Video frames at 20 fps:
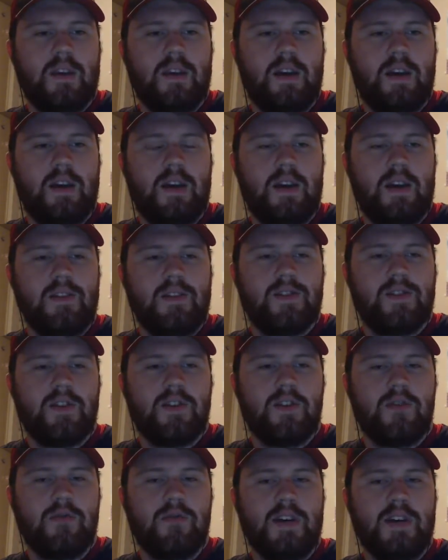And
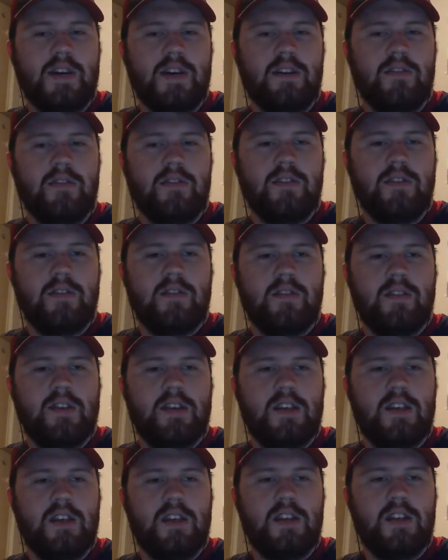so then
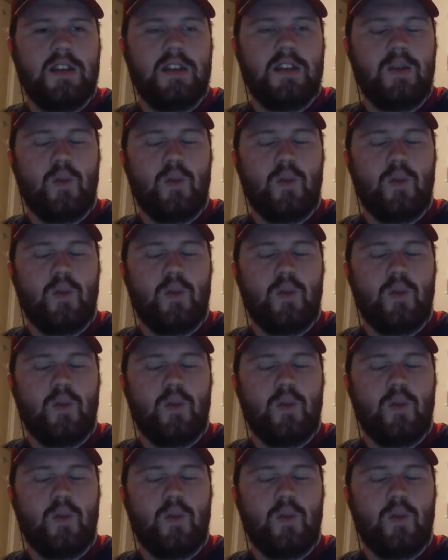he